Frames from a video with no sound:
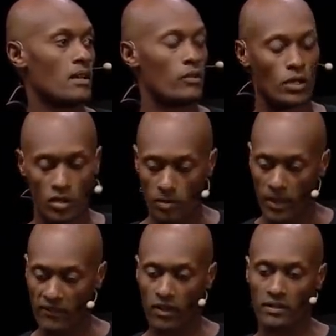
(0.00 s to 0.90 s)
I recall
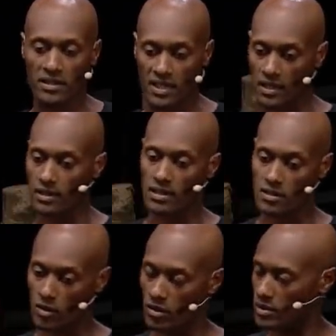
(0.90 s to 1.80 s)
my father telling
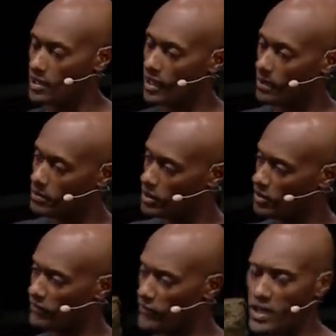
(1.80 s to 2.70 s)
us all the time, you
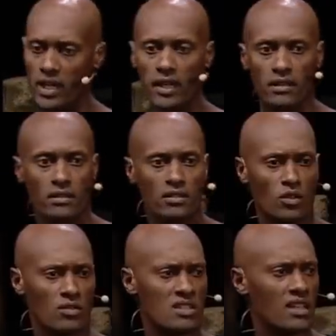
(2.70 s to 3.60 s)
know, fit in,
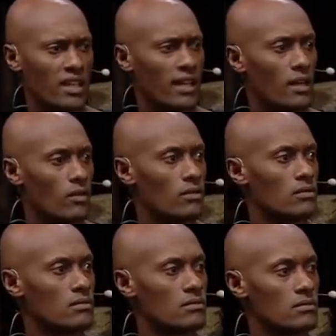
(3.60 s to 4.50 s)
don't stick out,
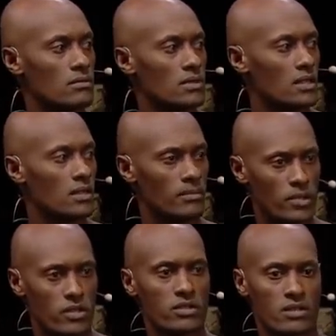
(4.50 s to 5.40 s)

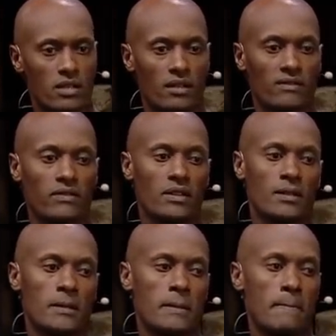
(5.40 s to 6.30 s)
immerse yourself.
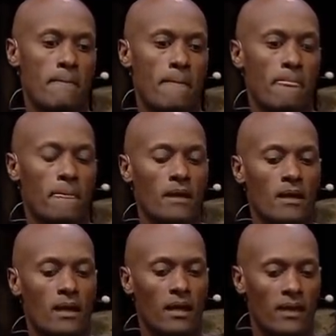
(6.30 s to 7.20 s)

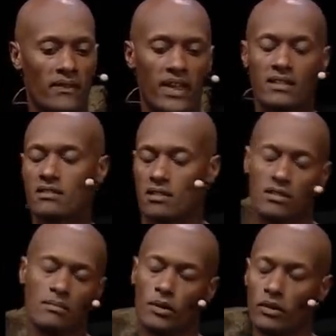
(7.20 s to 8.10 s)
And that's
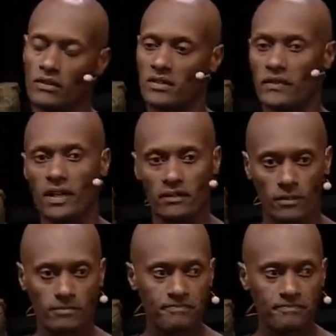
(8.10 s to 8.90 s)
just the mode of survival.